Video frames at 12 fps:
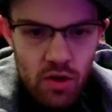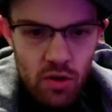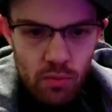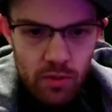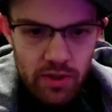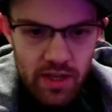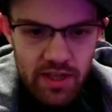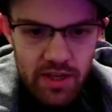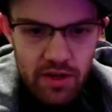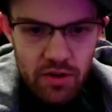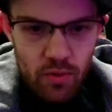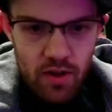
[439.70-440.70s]
We're likely
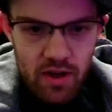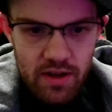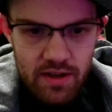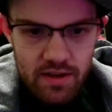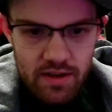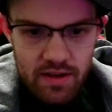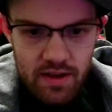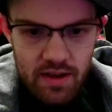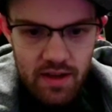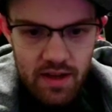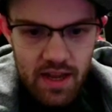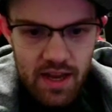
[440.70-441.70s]
going to want
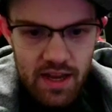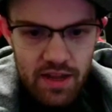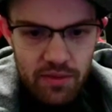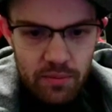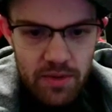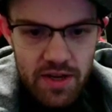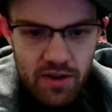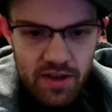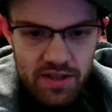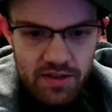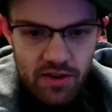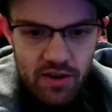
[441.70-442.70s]
a
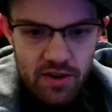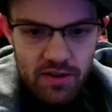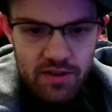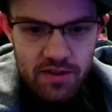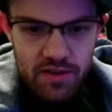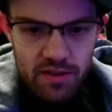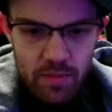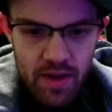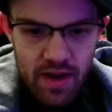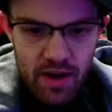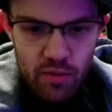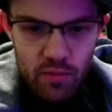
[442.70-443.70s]
3-cost card to
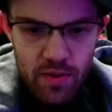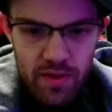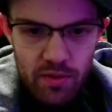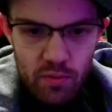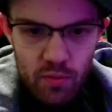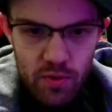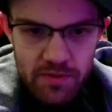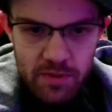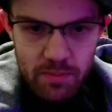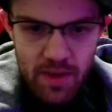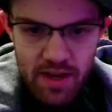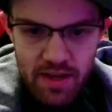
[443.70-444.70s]
pair with the
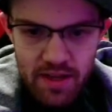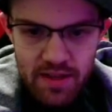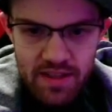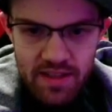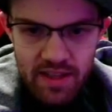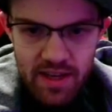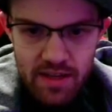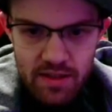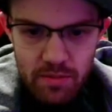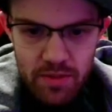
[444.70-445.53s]
Wolfsbane in this lane to be